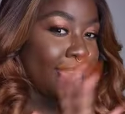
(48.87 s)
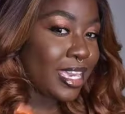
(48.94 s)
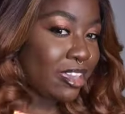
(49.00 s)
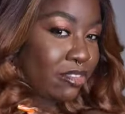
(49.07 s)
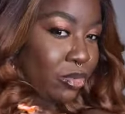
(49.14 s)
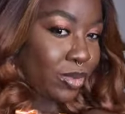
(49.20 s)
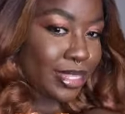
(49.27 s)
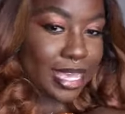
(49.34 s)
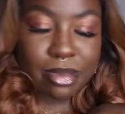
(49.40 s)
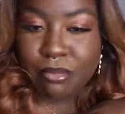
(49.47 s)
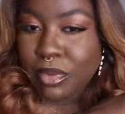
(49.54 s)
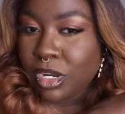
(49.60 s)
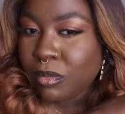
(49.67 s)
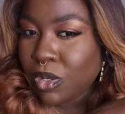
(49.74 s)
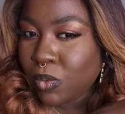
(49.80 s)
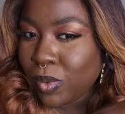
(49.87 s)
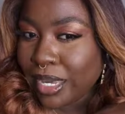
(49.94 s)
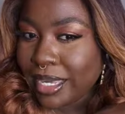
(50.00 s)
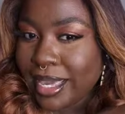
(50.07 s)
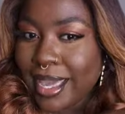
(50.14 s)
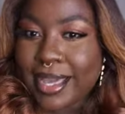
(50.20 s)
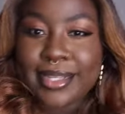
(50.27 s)
Even with that minimal
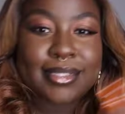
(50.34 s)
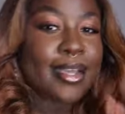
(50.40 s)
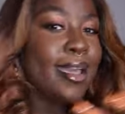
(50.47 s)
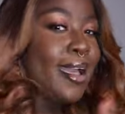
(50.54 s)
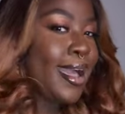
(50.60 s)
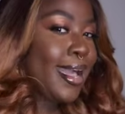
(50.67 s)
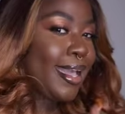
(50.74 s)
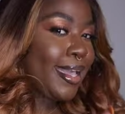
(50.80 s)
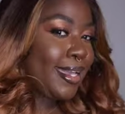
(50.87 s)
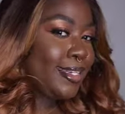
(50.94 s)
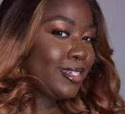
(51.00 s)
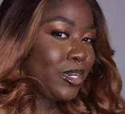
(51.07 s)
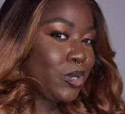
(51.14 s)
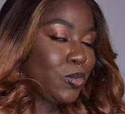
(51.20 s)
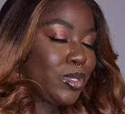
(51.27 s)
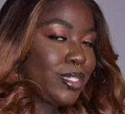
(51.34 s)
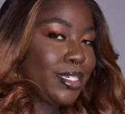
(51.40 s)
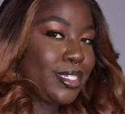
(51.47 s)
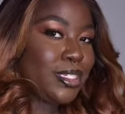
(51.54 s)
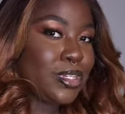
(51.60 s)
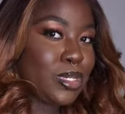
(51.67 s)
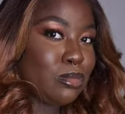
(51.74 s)
white cast, I don't
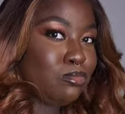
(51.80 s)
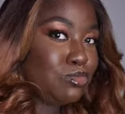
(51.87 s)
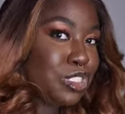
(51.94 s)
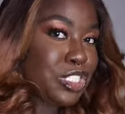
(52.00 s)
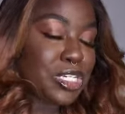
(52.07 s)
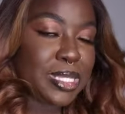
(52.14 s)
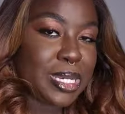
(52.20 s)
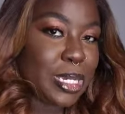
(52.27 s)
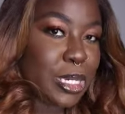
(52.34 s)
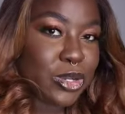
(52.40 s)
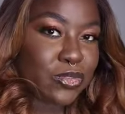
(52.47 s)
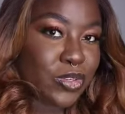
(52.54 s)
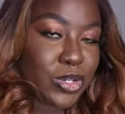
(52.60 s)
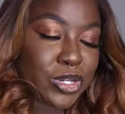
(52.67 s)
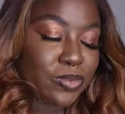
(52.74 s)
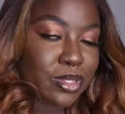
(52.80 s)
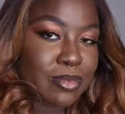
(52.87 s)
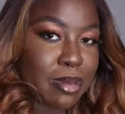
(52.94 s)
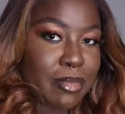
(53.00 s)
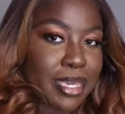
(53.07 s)
really, you know, see that it interfered with my